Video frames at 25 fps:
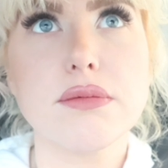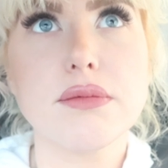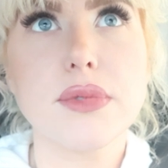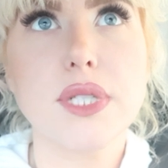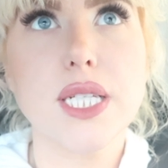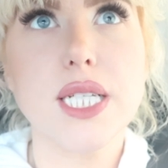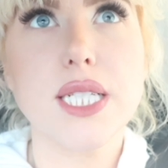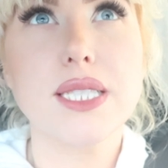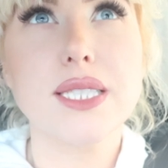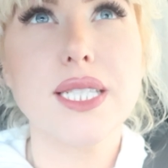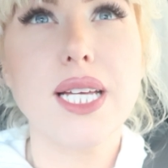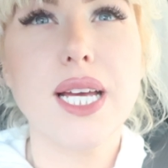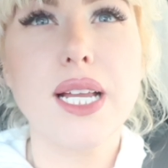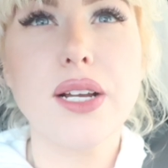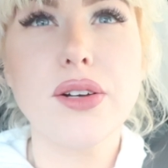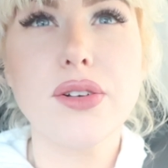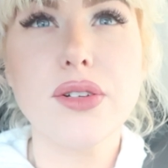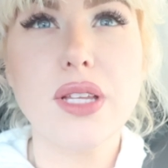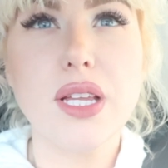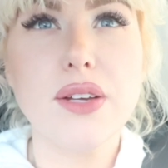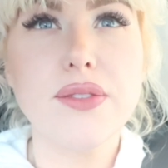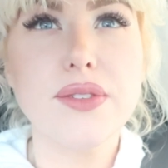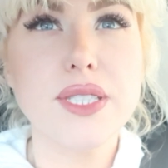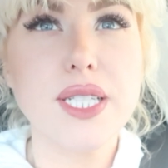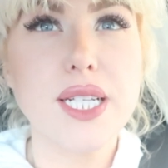like 10 or
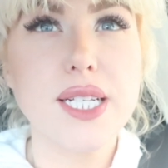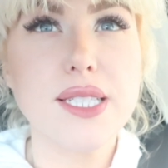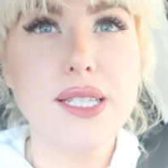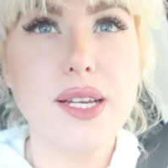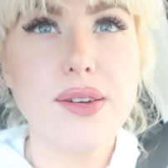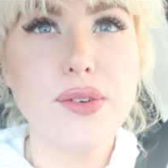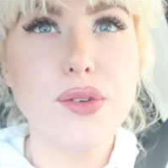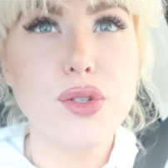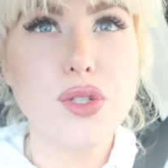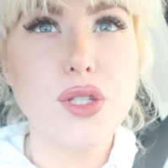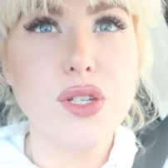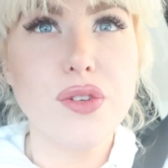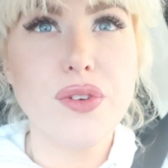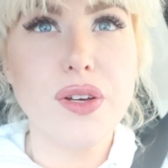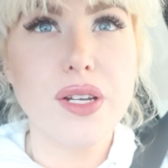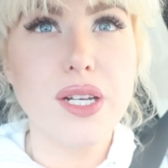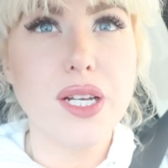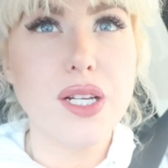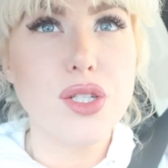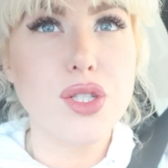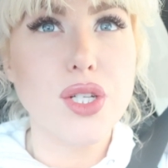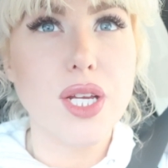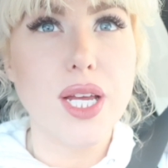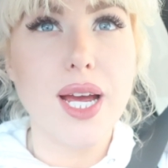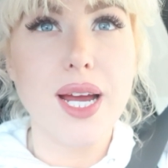11 days after she
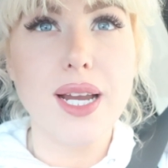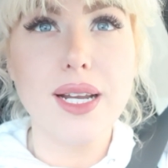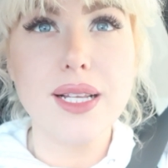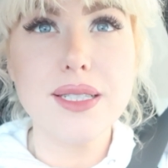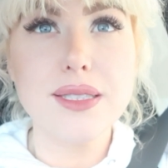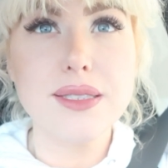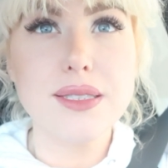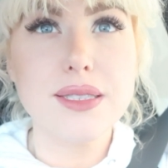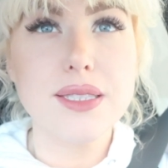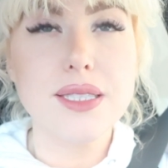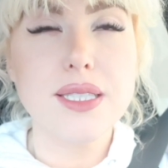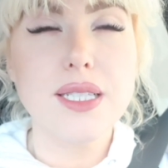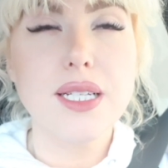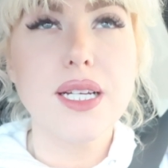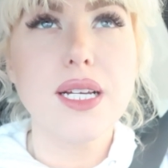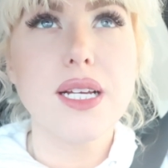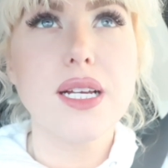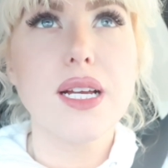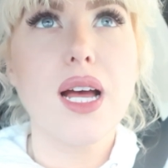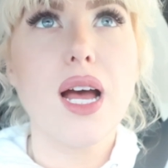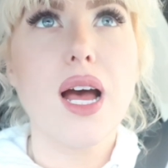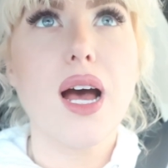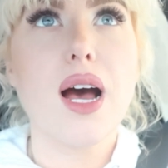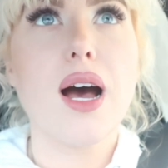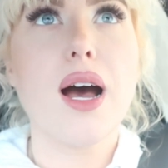found out she had it.
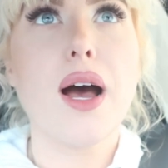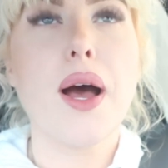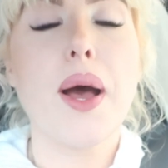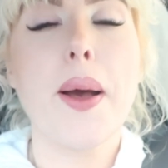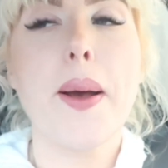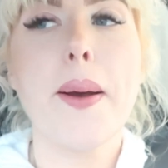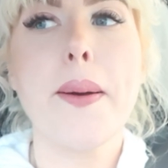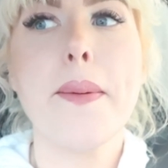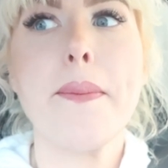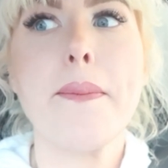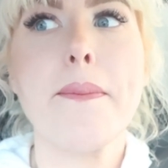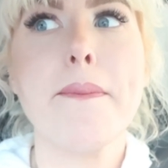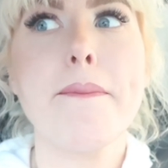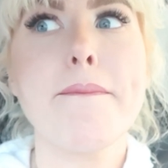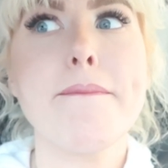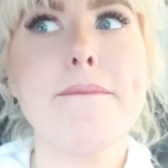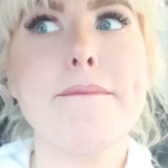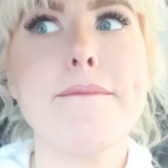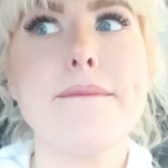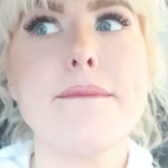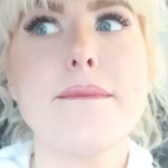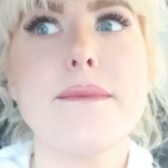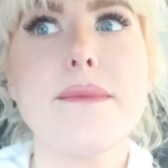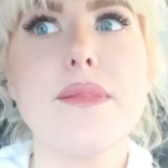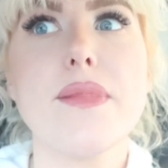Um,
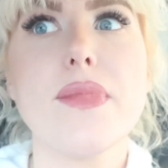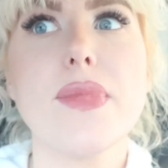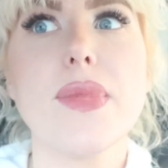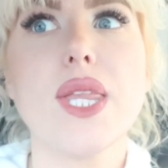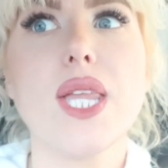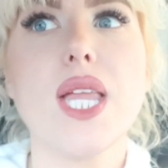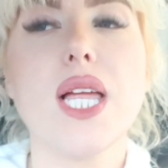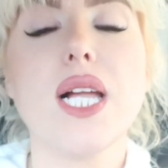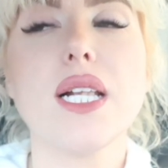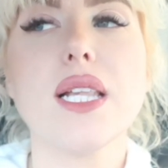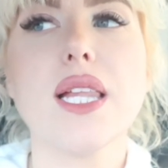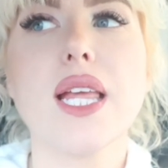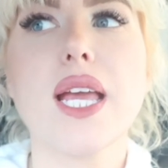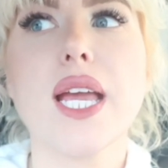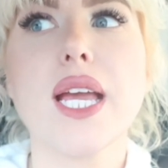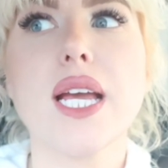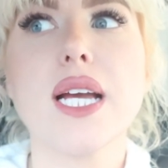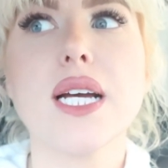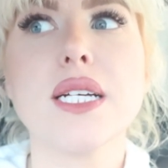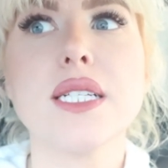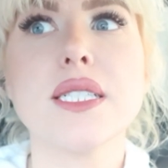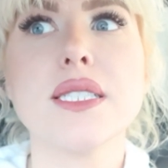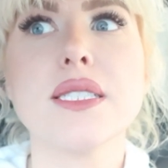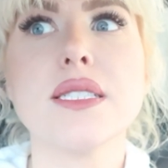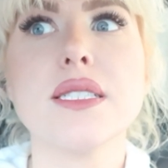
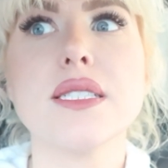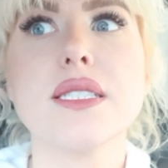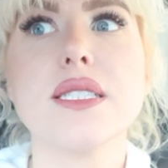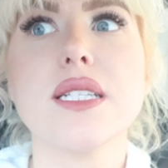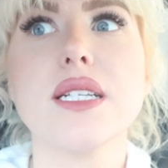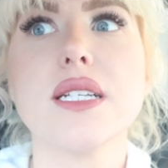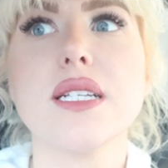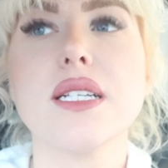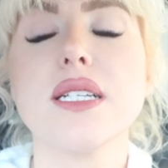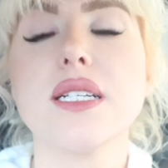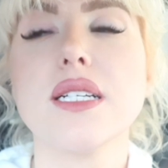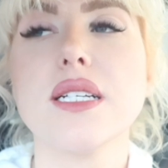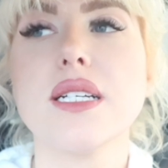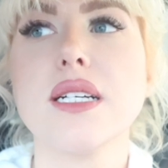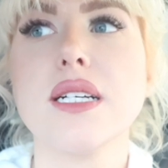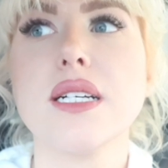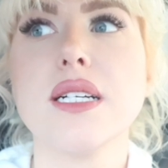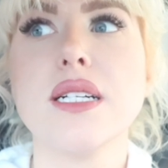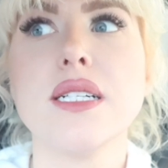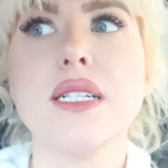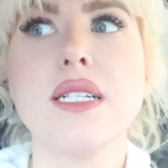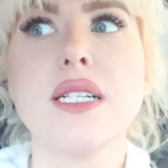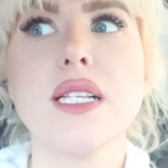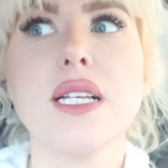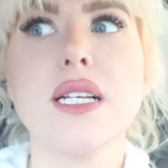and
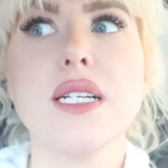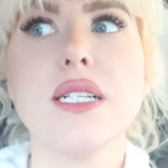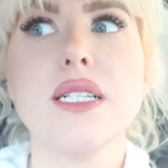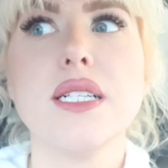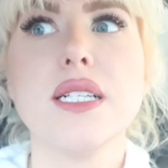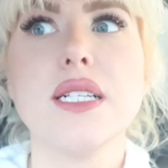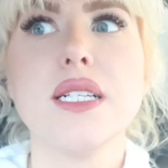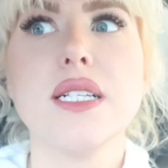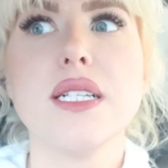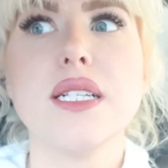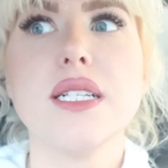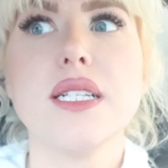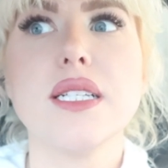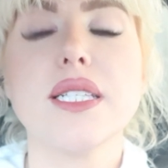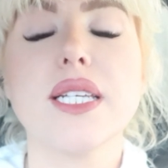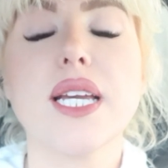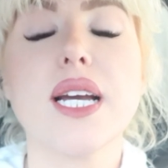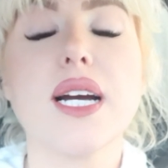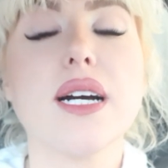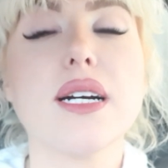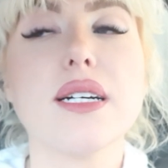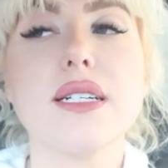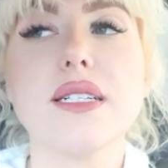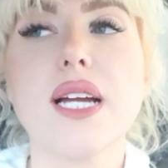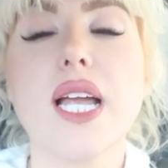
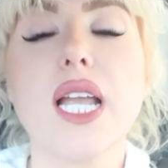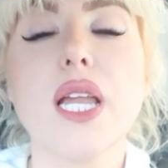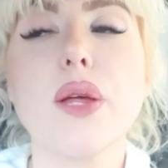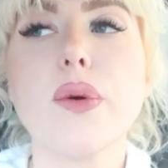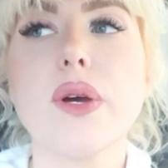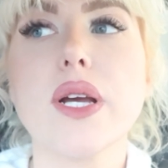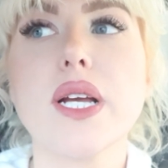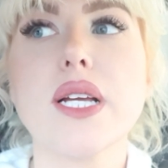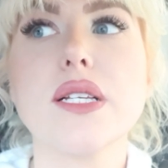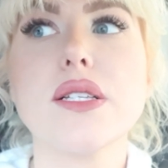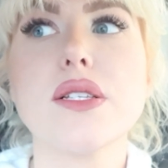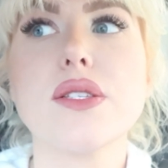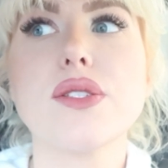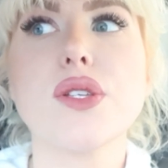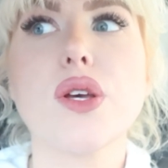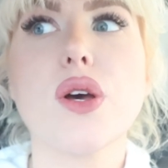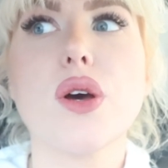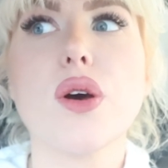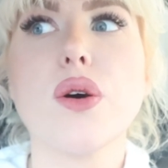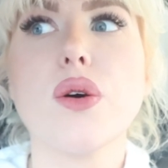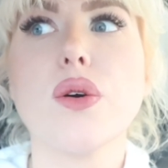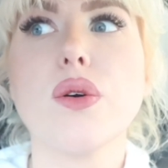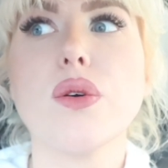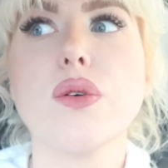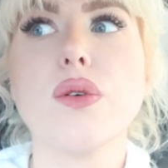yeah, anyway,
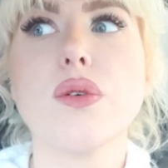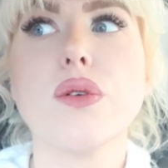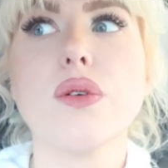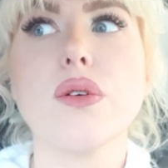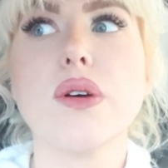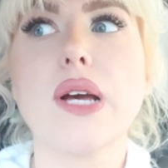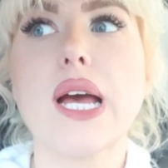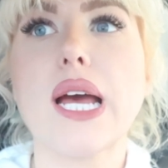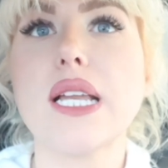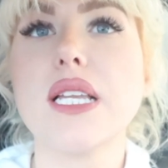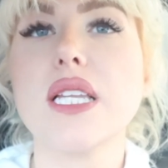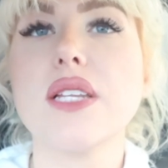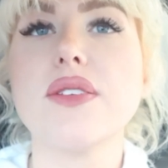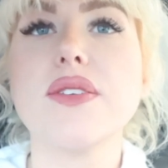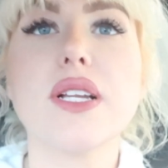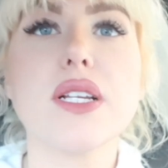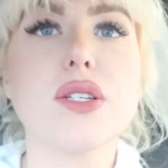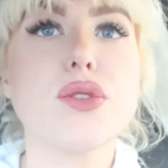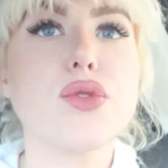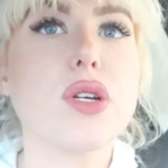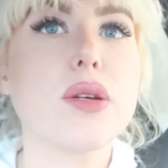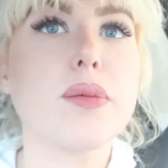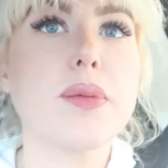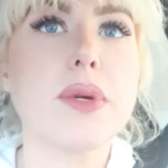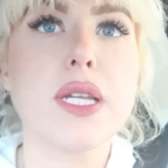so hadn't even
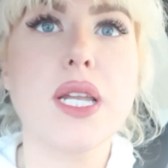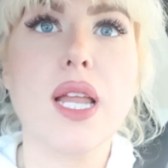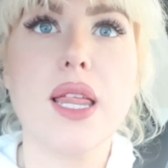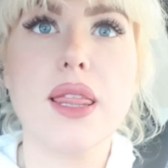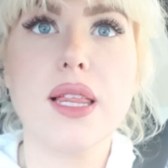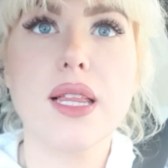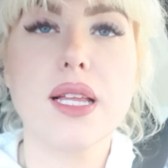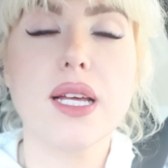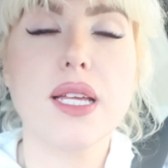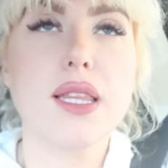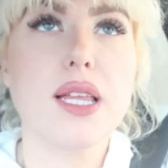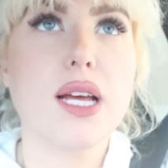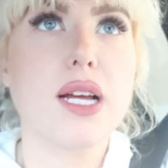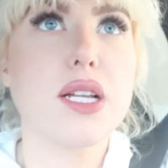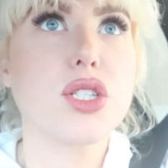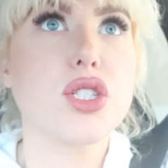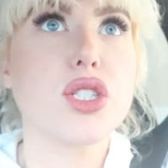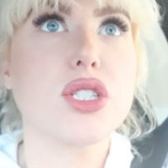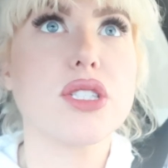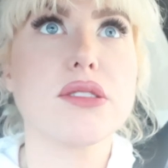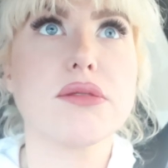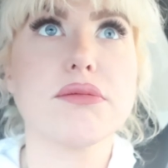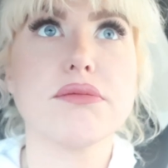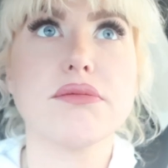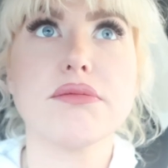had treatment, nothing like that.
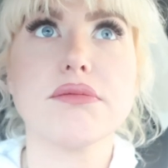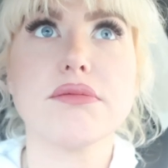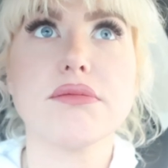Just